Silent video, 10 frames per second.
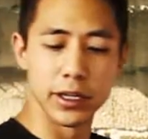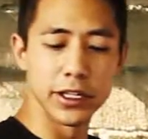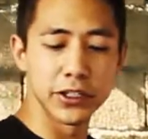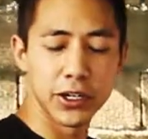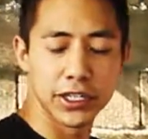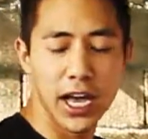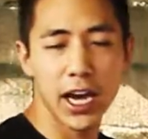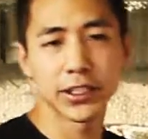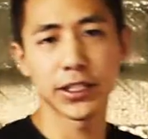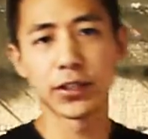These are
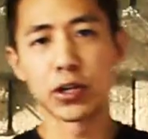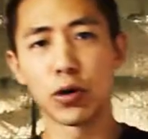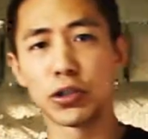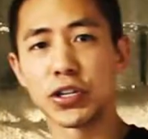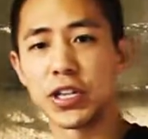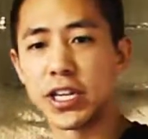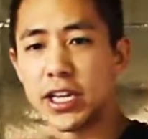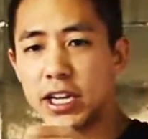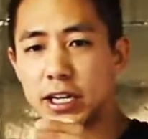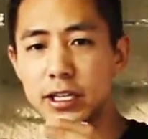attacks either going to the
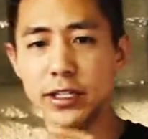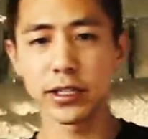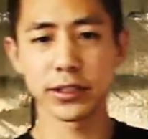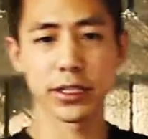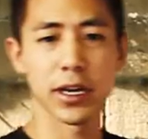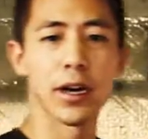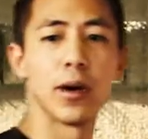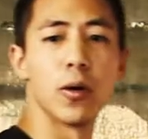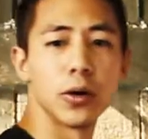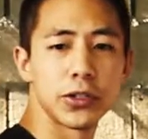kidneys
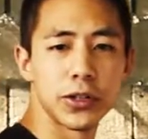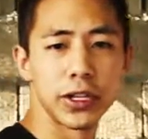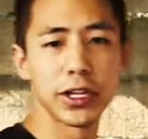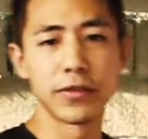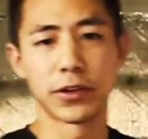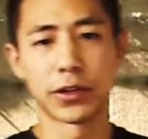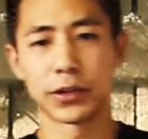or to the liver.